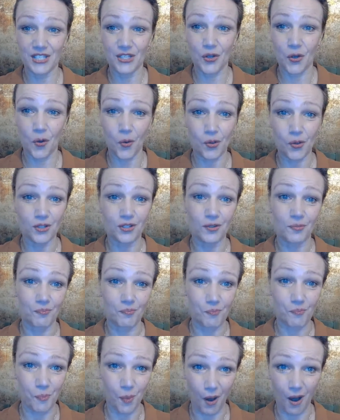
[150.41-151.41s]
called
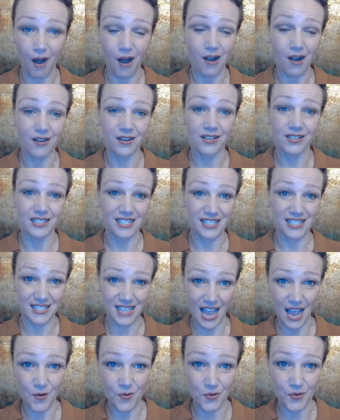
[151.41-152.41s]
barn
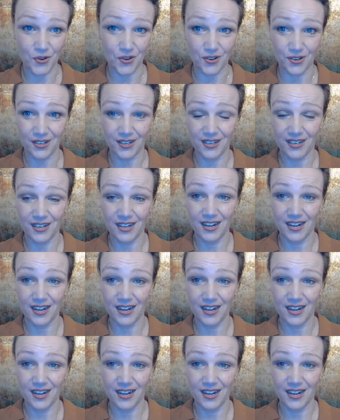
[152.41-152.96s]
sour,